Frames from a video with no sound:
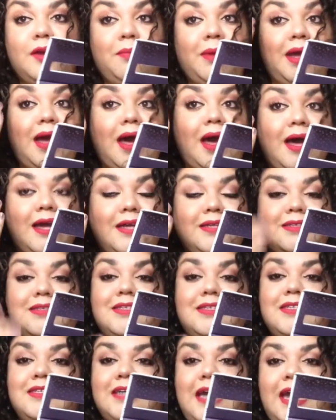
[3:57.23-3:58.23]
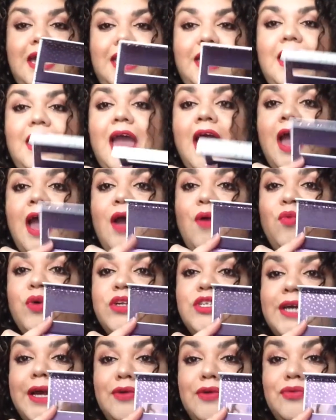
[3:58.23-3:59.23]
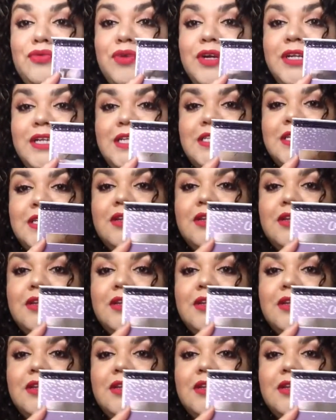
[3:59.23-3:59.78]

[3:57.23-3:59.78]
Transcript: my eyes today, which I really did